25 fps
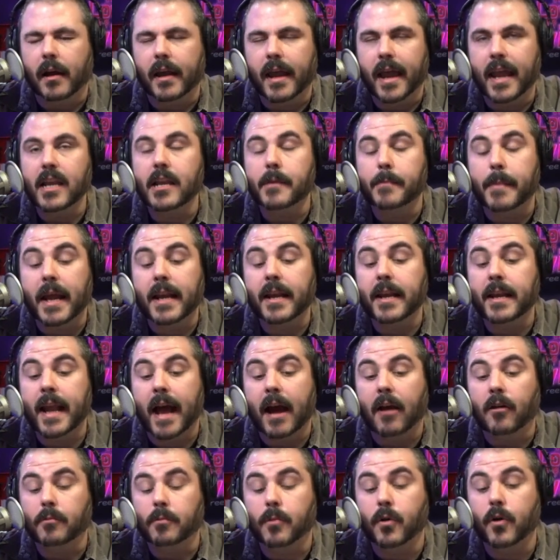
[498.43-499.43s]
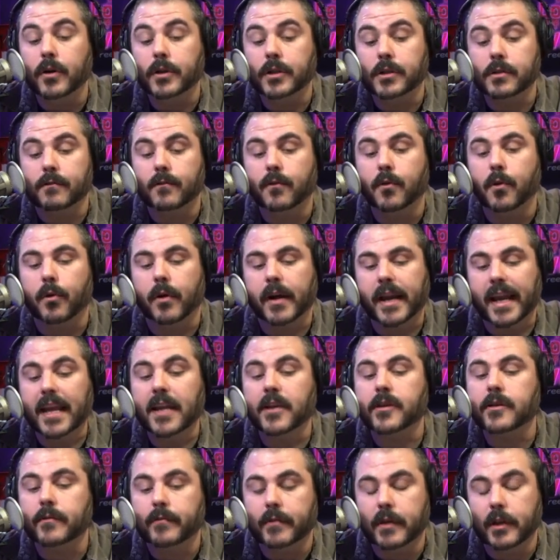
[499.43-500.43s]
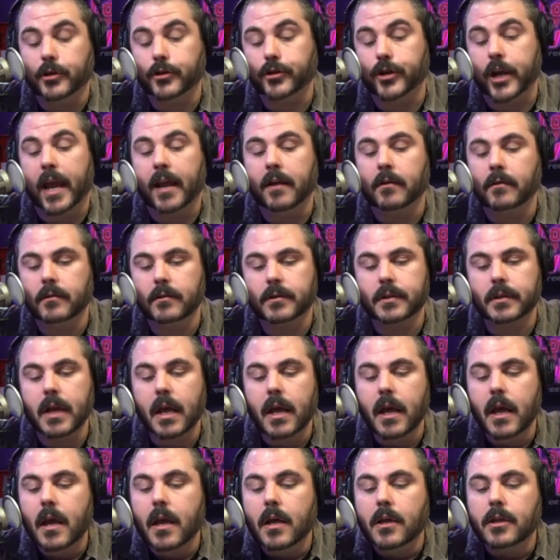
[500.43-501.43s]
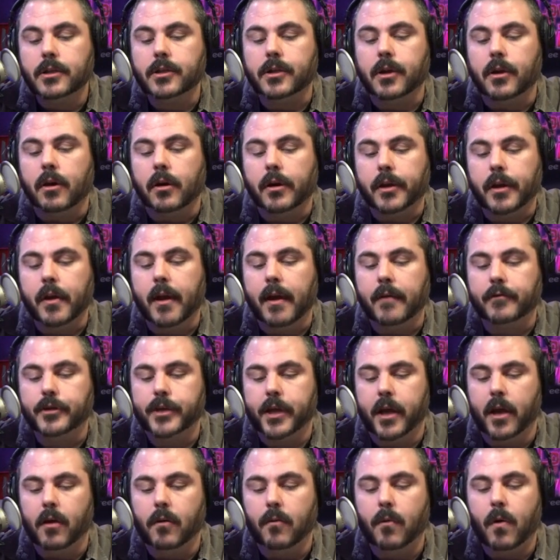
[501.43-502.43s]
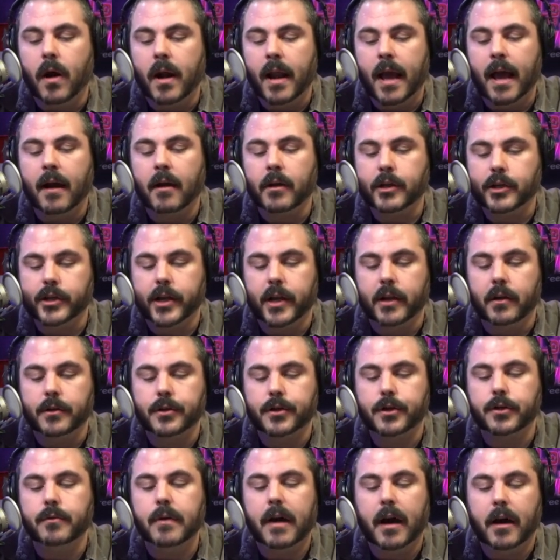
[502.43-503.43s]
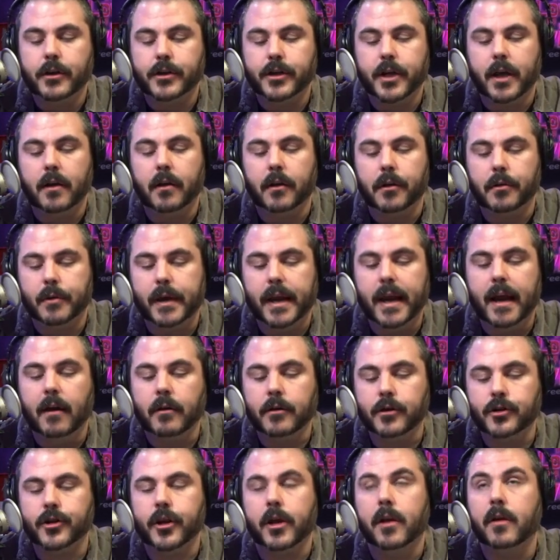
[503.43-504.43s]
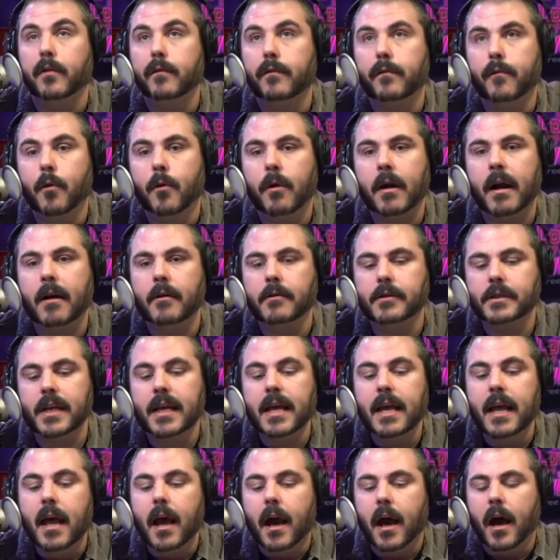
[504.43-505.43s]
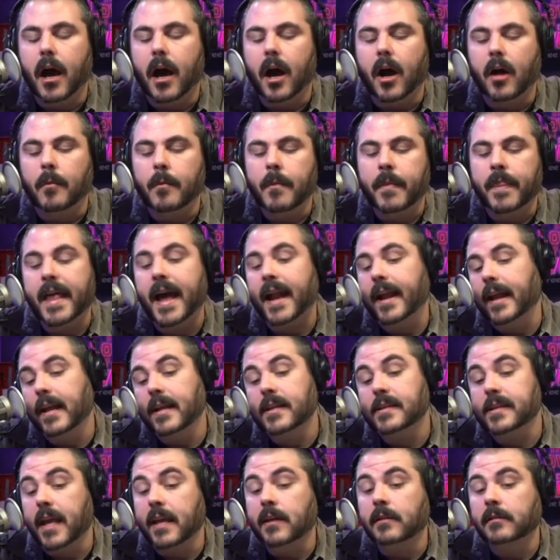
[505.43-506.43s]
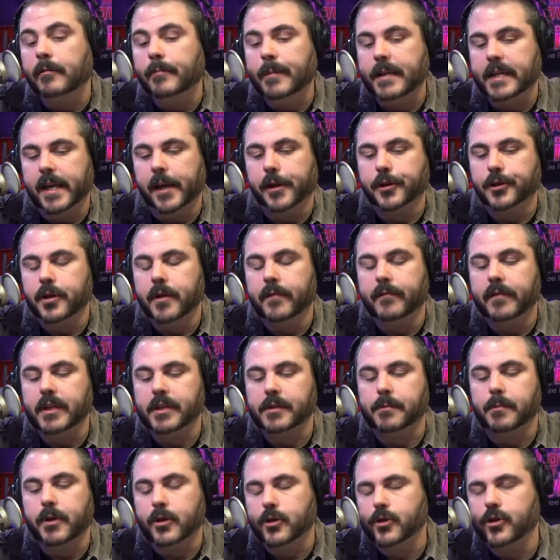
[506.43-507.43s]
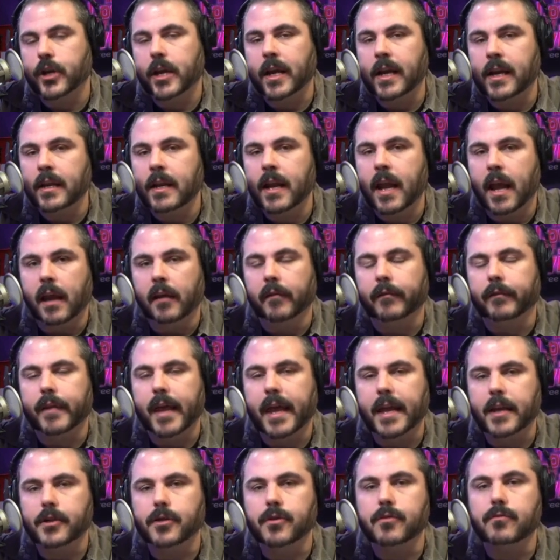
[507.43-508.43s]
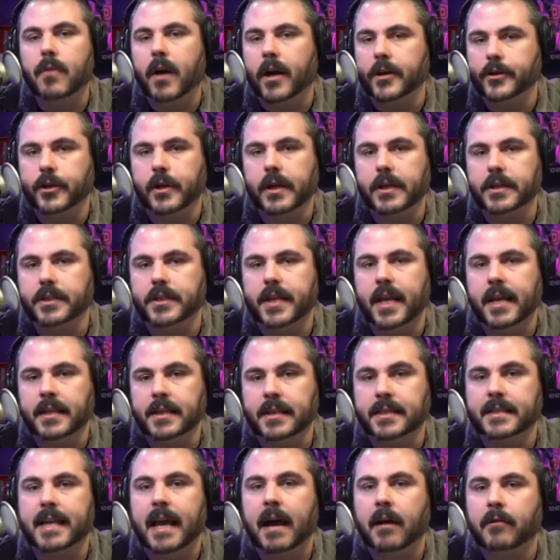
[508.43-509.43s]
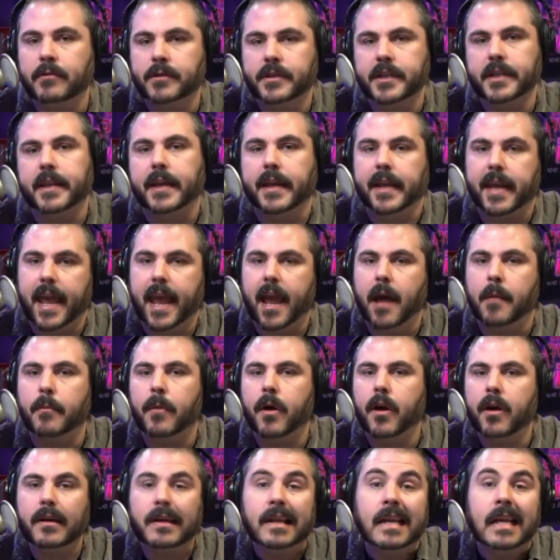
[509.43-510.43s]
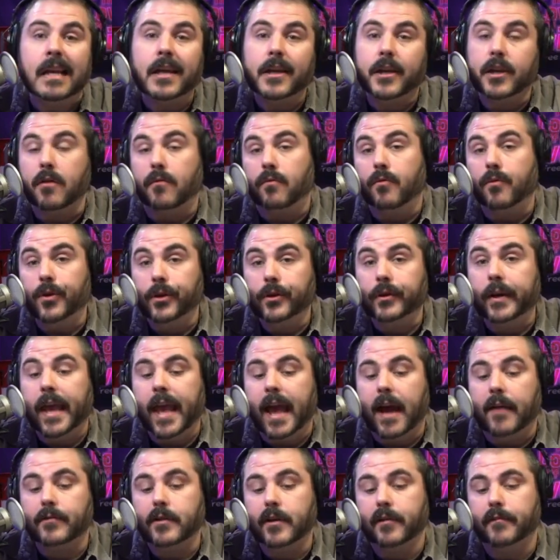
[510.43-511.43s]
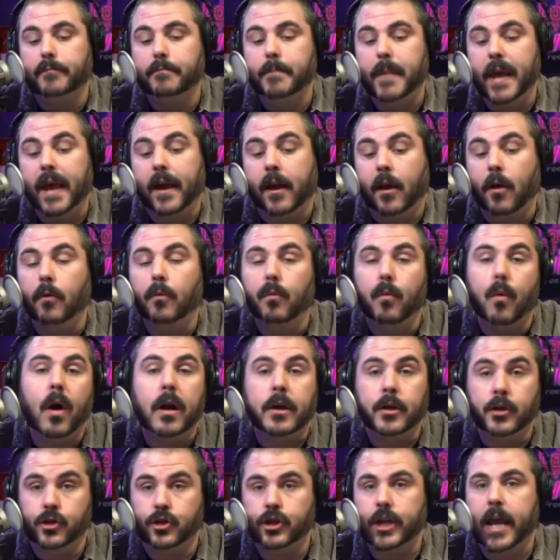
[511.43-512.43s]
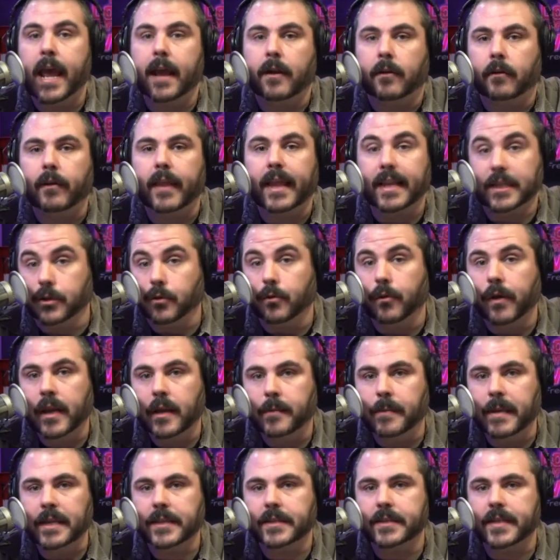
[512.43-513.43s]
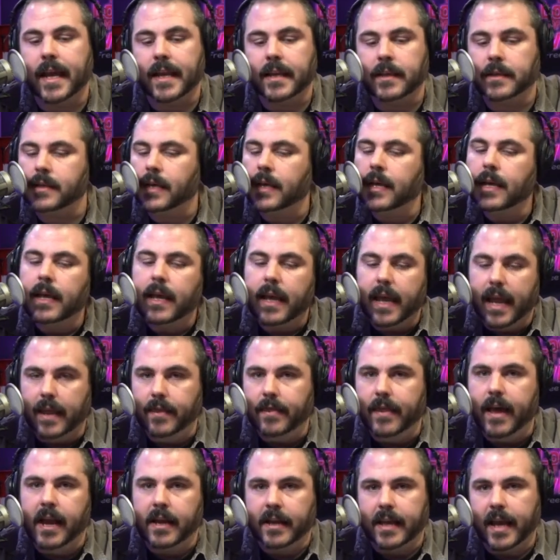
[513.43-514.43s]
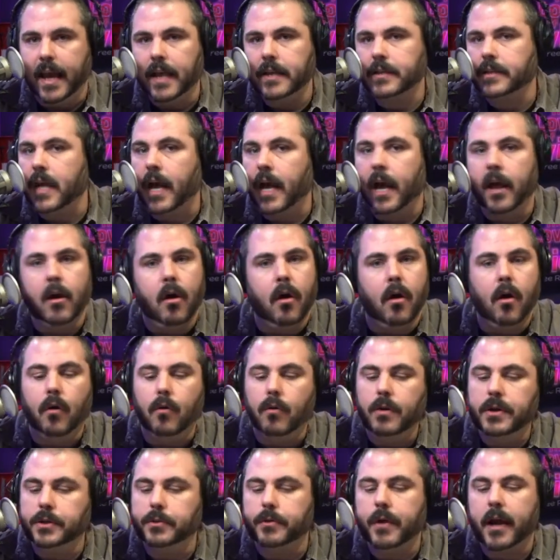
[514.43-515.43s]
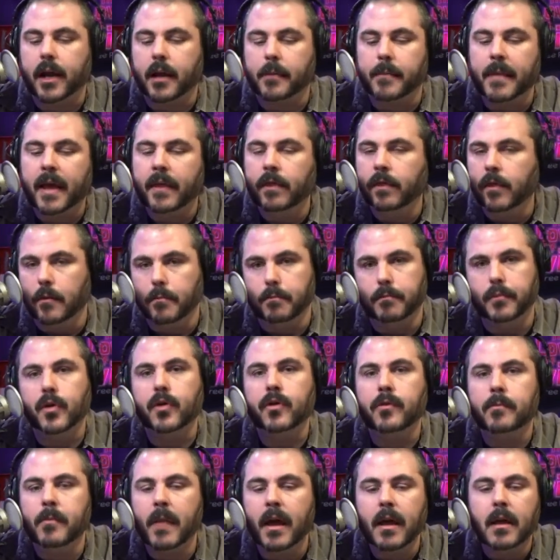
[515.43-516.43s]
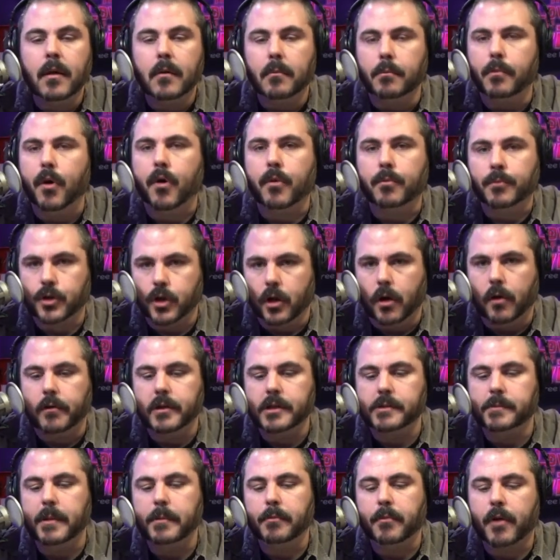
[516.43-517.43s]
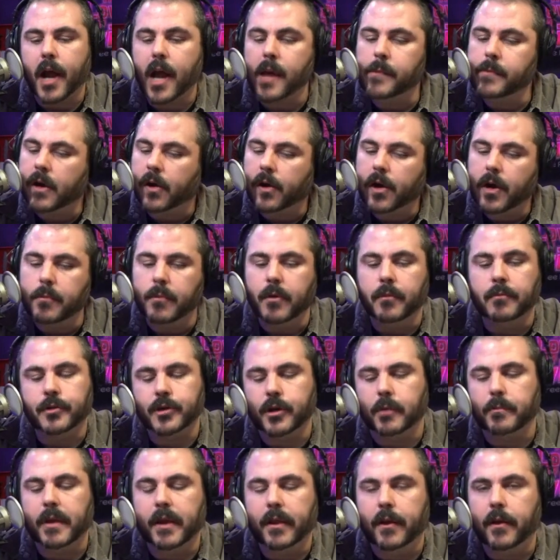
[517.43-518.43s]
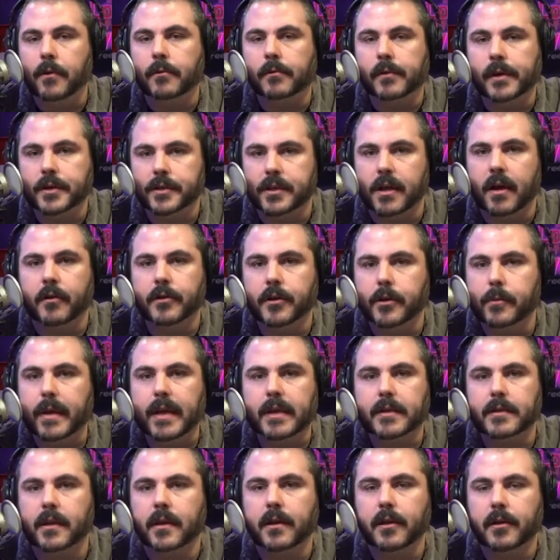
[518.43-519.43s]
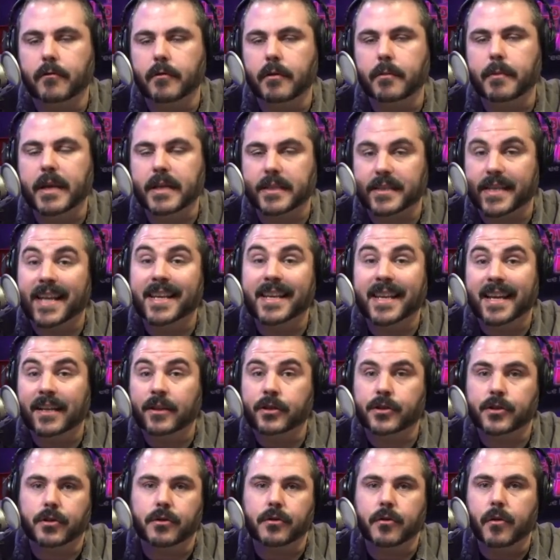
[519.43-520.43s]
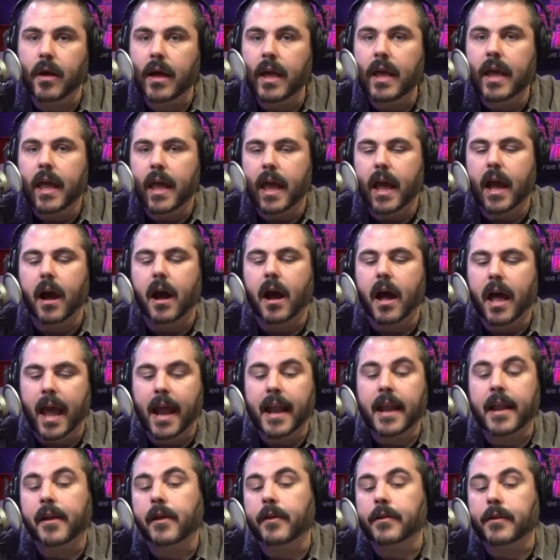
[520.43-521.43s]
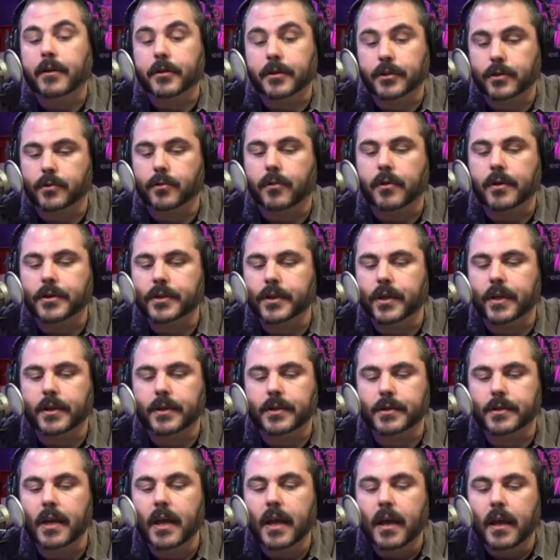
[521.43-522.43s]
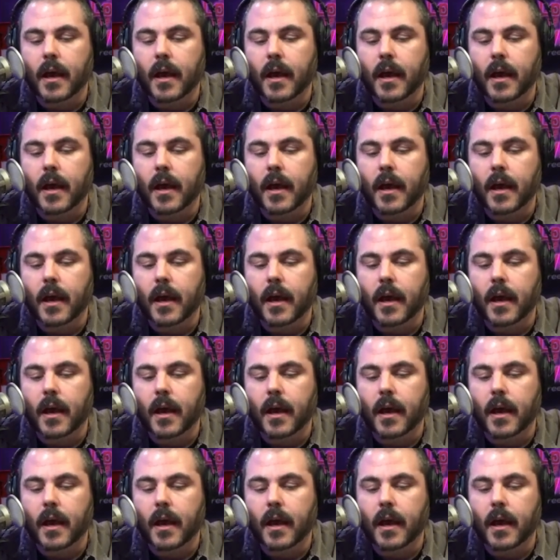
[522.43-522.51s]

independent outputs for each of the channels. So you have channel 1 out, channel 2 out, channel 3 out, and channel 4 out. That is a limitation of this machine. If they do want you to send sound to the camera, you really have to pick one channel that's going to be sent. In that case, I always recommend the boom. Boom should always be primary. Boom should be the only sound you would be sending to any other sources